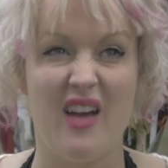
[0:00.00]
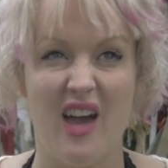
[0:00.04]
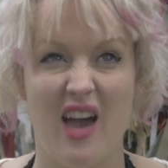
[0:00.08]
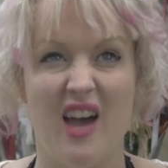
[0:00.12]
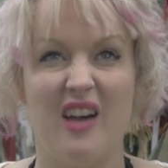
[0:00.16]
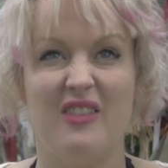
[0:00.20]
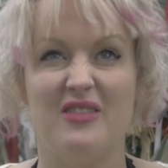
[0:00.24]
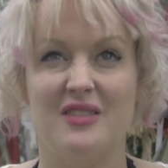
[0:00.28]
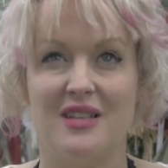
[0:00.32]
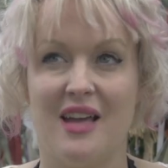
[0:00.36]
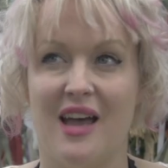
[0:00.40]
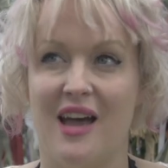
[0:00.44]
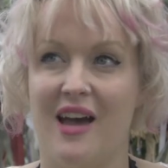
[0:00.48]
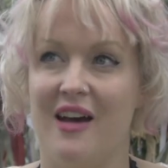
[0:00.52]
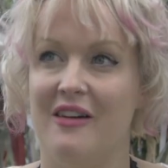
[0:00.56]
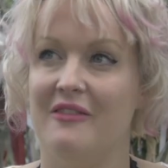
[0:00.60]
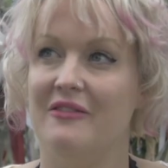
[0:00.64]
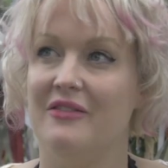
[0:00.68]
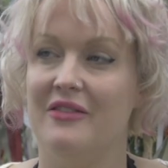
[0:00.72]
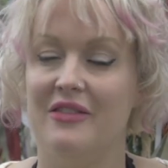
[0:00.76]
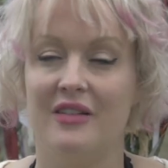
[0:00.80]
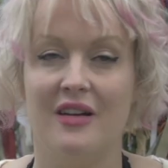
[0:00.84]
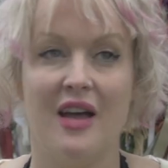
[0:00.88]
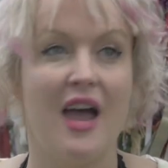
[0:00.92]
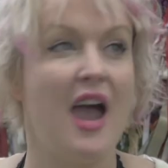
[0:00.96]
have to
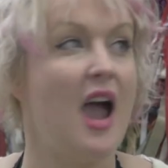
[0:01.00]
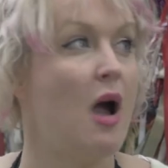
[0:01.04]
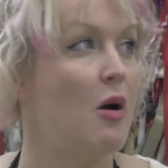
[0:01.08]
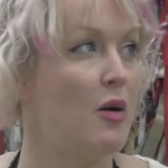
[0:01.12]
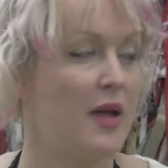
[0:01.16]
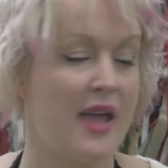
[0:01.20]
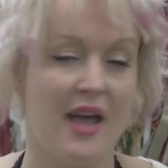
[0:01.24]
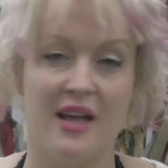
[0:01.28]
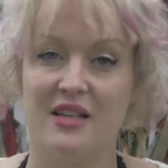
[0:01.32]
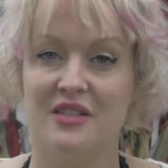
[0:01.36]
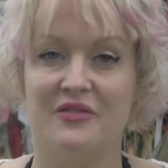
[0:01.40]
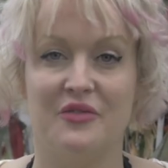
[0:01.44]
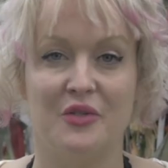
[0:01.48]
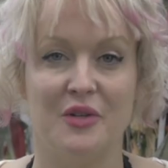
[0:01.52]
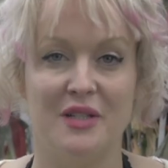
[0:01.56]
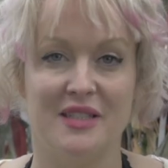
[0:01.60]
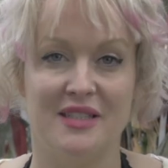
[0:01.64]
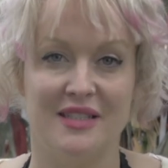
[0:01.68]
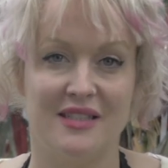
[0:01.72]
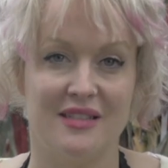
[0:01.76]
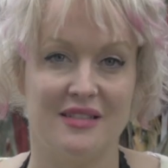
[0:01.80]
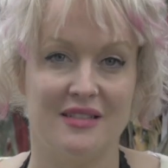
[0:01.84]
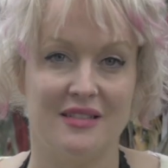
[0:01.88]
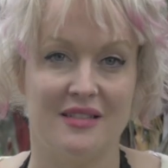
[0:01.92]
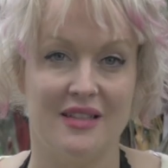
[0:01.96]
have outcast
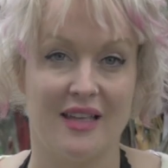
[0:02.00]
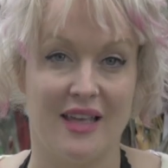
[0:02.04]
voices